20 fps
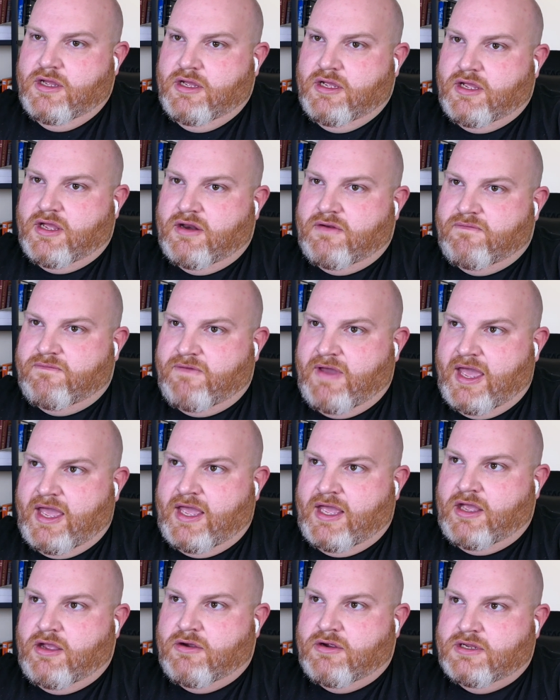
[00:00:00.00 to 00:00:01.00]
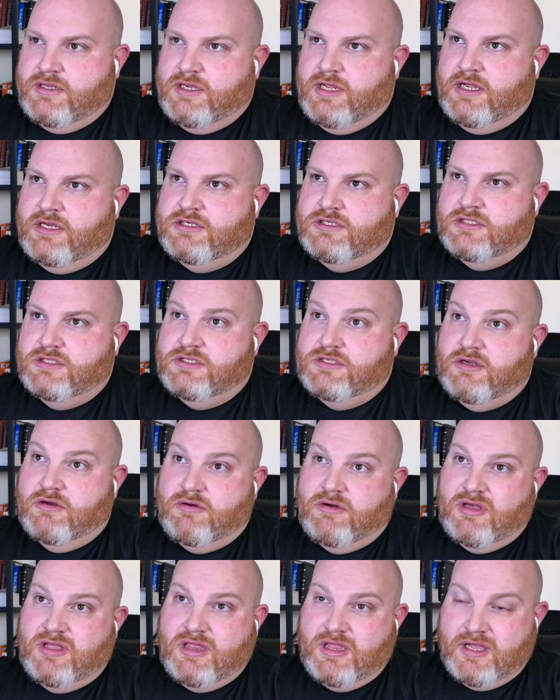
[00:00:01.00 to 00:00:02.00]
conveying your intention so
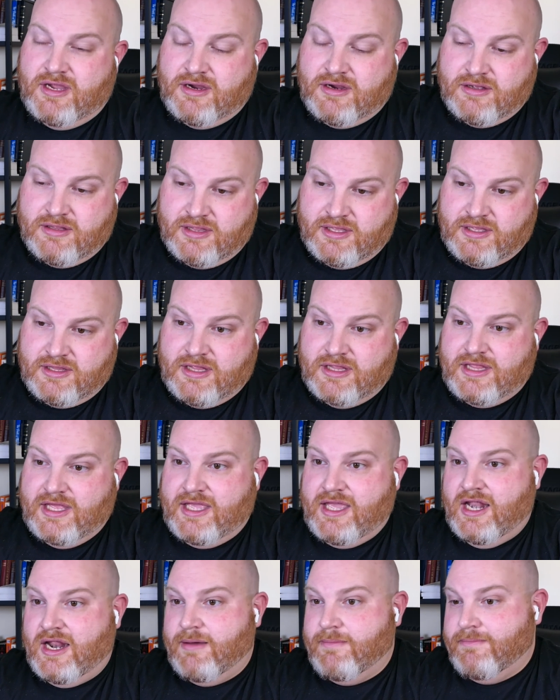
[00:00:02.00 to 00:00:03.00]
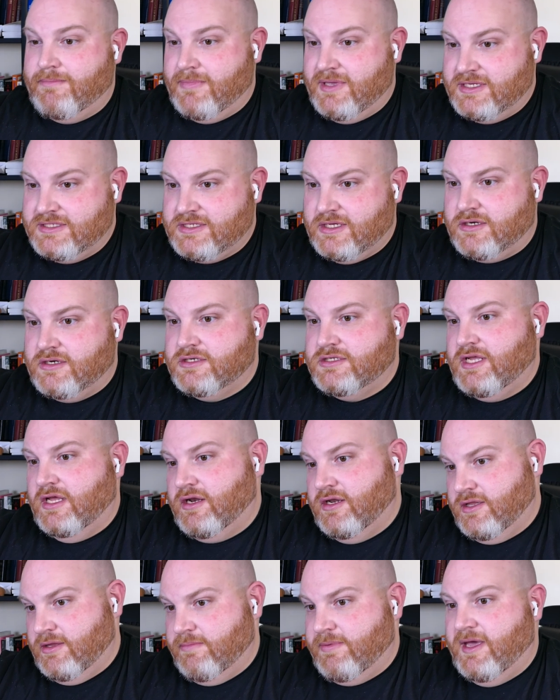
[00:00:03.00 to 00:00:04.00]
clearly that they cannot
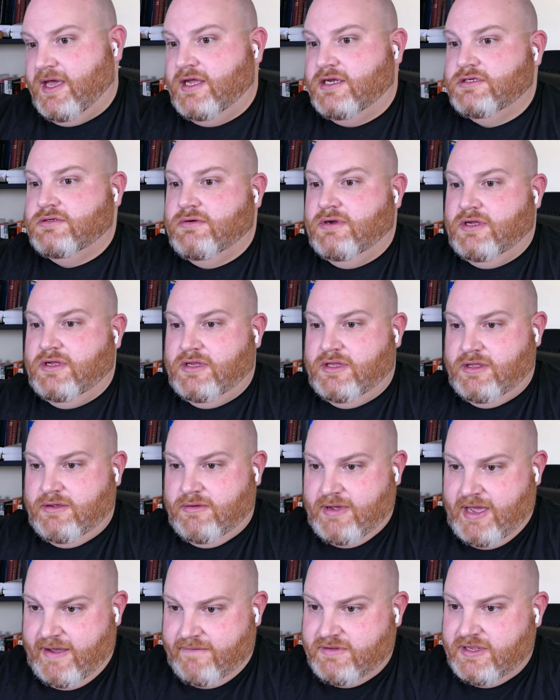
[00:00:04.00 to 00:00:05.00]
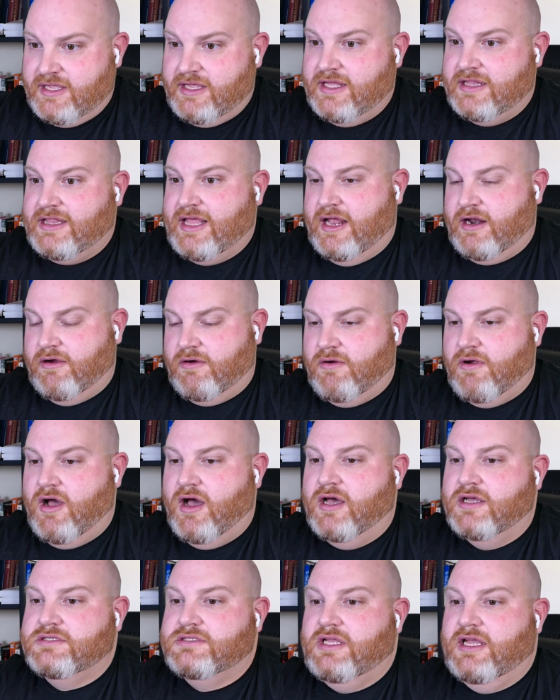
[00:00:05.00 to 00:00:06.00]
misunderstand on the page, right? You have to get that
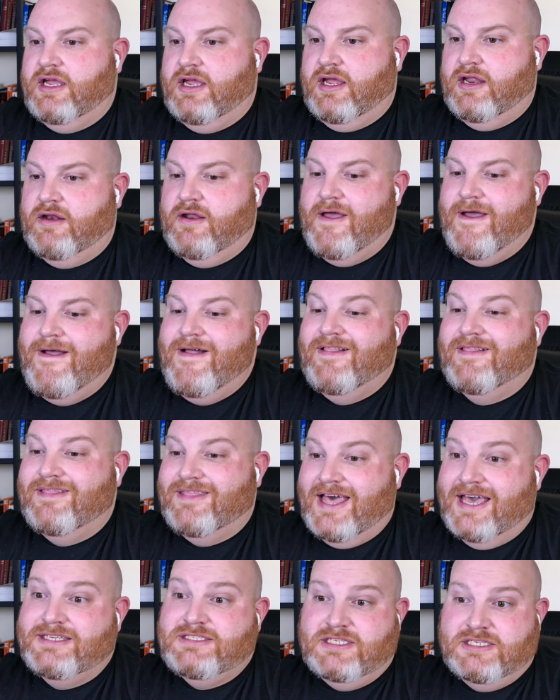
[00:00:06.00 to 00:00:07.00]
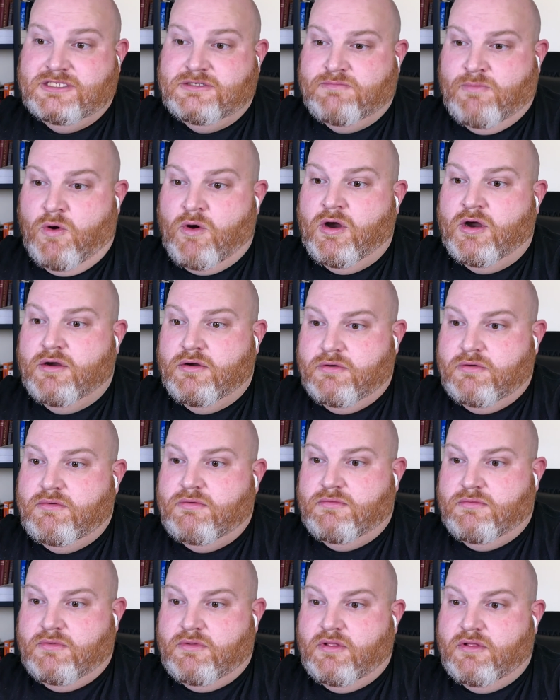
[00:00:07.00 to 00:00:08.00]
across, and less is more.
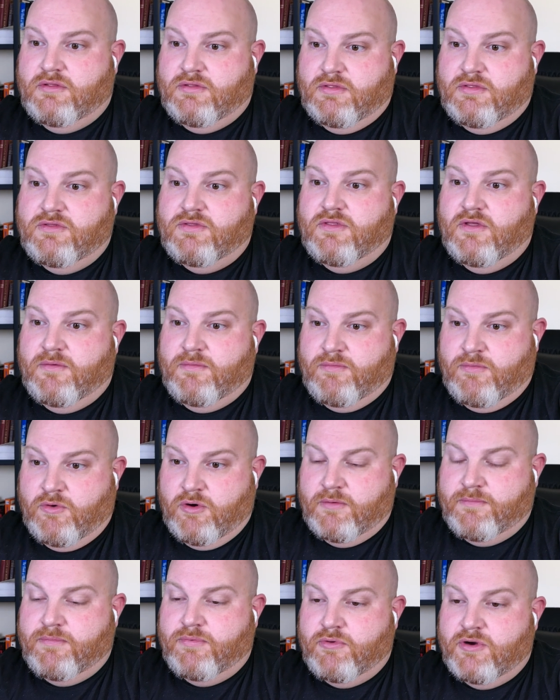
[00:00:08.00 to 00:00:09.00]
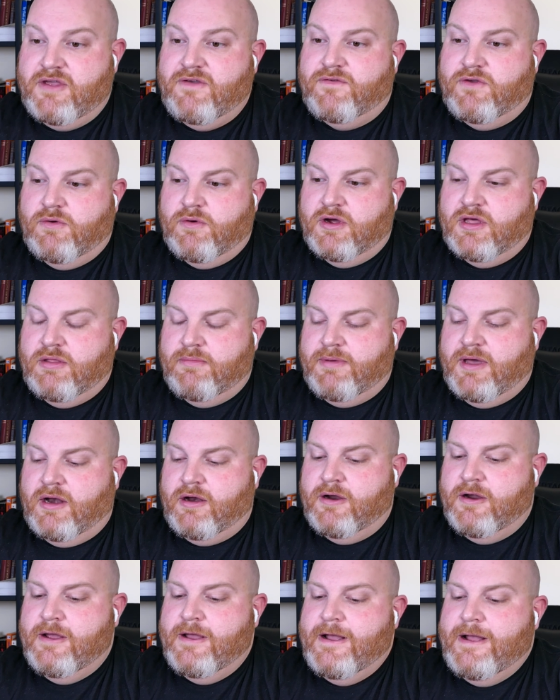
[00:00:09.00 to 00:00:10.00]
The more brief you are, the
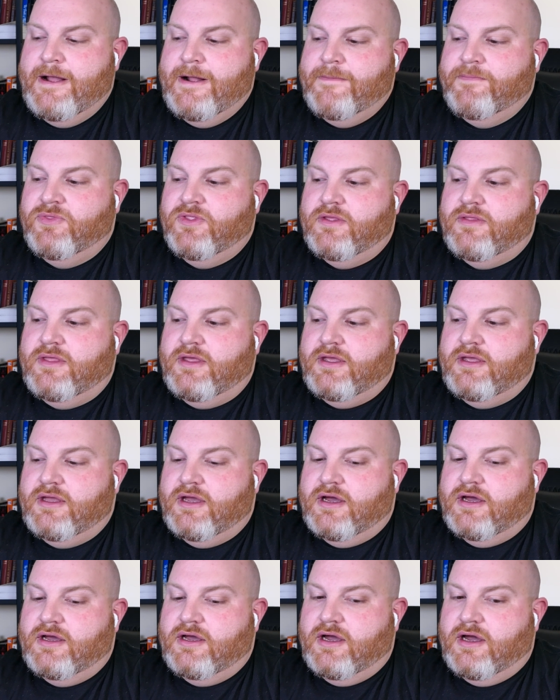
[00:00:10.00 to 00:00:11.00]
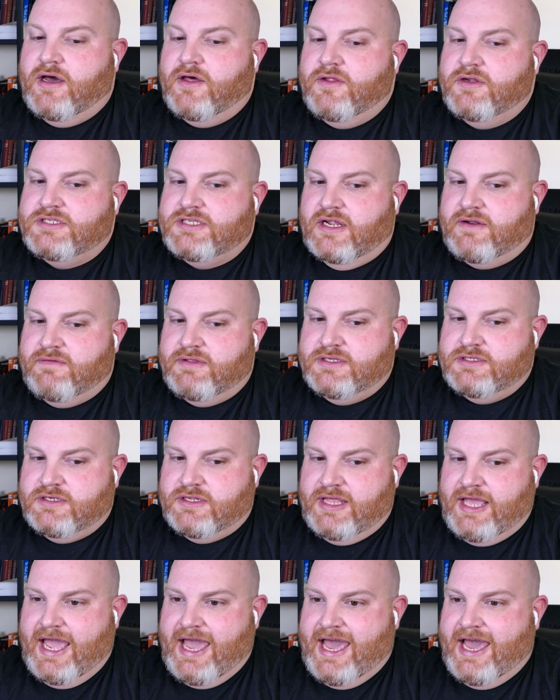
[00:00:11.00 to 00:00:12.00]
better. The other side of this are
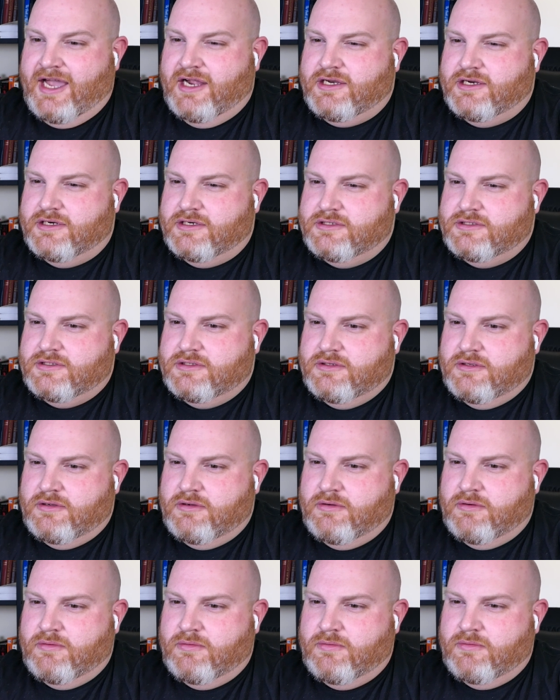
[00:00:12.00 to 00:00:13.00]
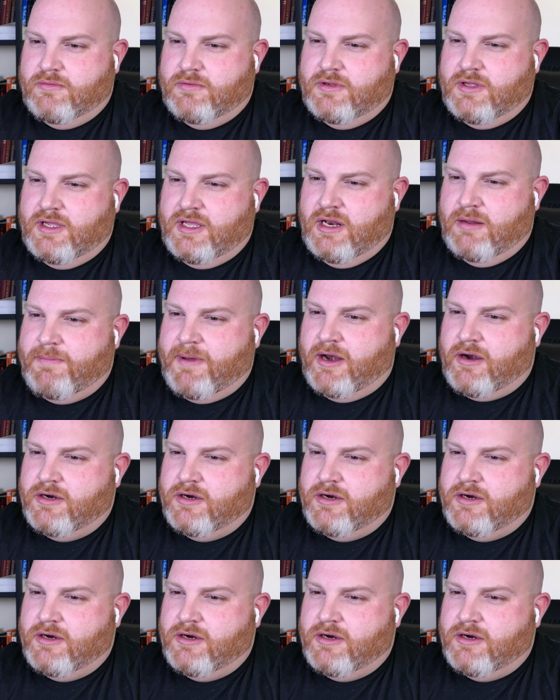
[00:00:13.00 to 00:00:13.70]
the actors, who can get a better